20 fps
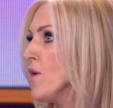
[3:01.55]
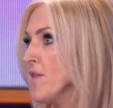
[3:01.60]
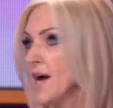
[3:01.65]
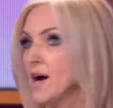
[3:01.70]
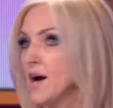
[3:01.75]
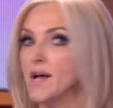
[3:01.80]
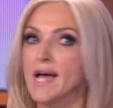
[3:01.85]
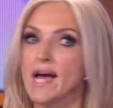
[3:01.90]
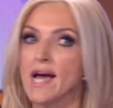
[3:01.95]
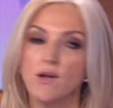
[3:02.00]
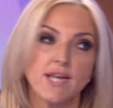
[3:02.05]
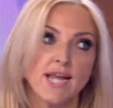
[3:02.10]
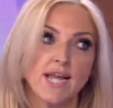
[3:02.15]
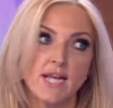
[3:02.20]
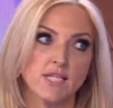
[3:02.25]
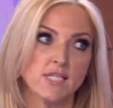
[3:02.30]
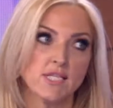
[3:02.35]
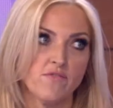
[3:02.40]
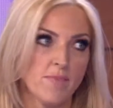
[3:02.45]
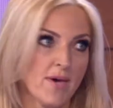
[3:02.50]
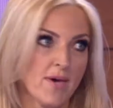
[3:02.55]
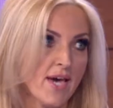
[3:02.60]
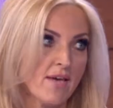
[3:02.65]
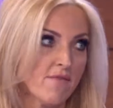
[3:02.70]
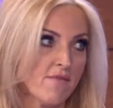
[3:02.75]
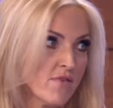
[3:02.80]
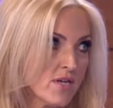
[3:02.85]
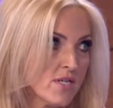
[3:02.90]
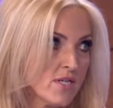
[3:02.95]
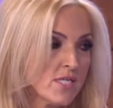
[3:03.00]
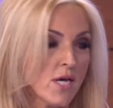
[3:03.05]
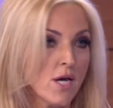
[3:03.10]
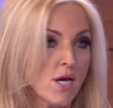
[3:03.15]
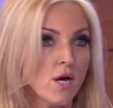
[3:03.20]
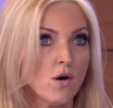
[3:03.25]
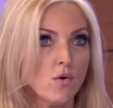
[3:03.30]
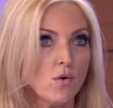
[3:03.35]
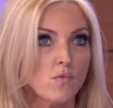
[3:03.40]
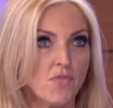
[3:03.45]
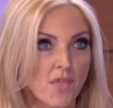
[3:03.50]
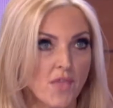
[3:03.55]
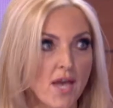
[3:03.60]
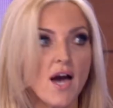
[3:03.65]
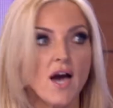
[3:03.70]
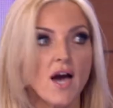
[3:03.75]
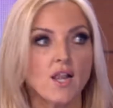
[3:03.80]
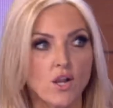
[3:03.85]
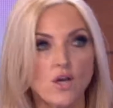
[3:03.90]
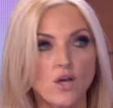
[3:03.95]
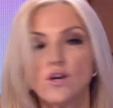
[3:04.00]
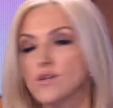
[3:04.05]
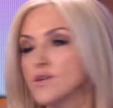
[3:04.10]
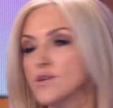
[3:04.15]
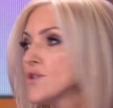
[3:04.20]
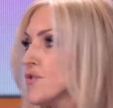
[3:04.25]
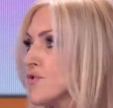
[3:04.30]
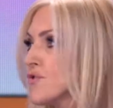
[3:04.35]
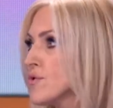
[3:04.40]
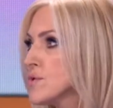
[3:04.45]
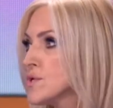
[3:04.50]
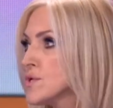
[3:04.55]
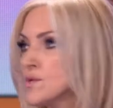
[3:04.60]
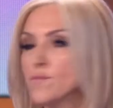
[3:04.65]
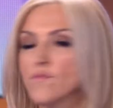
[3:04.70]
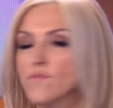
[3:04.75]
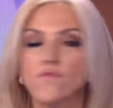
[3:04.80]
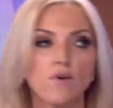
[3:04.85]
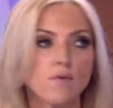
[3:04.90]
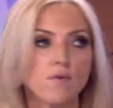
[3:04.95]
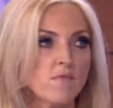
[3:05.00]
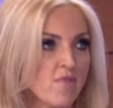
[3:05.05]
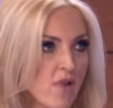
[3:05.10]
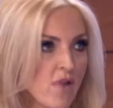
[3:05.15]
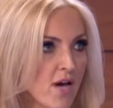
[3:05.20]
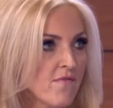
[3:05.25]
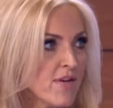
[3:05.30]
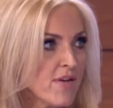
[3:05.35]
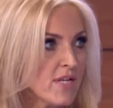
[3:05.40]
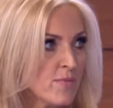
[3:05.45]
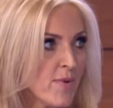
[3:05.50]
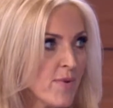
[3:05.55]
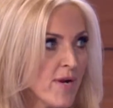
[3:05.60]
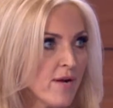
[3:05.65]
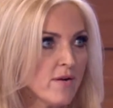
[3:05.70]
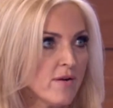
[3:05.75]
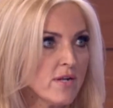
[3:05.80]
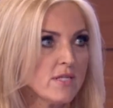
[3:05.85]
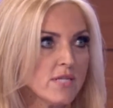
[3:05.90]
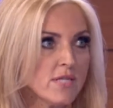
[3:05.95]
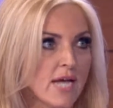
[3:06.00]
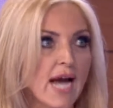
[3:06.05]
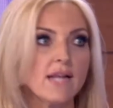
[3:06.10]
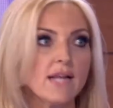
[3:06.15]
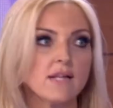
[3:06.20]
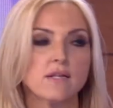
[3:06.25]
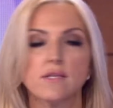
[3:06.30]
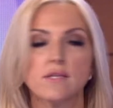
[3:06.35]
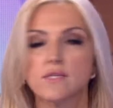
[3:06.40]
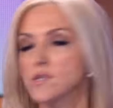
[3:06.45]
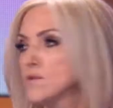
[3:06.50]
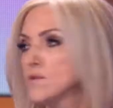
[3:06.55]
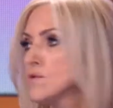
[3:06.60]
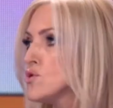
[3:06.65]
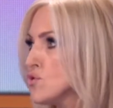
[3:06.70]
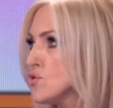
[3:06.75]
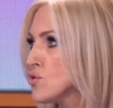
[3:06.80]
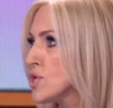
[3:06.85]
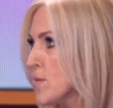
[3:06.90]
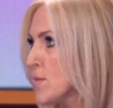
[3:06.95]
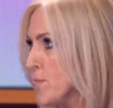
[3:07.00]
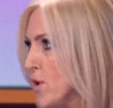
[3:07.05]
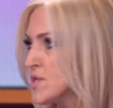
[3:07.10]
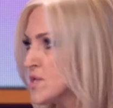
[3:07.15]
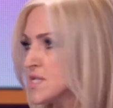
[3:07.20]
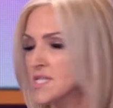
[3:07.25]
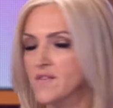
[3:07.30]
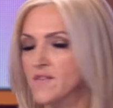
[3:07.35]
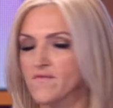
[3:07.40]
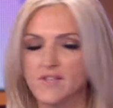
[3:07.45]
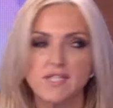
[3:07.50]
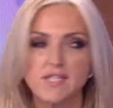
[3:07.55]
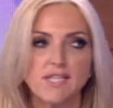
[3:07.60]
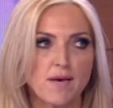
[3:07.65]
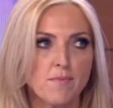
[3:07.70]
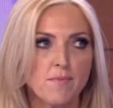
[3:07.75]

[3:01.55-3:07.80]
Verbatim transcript: they are, uh, negative behaviours, they are learned through some form of life experience, and there's always usually a positive intent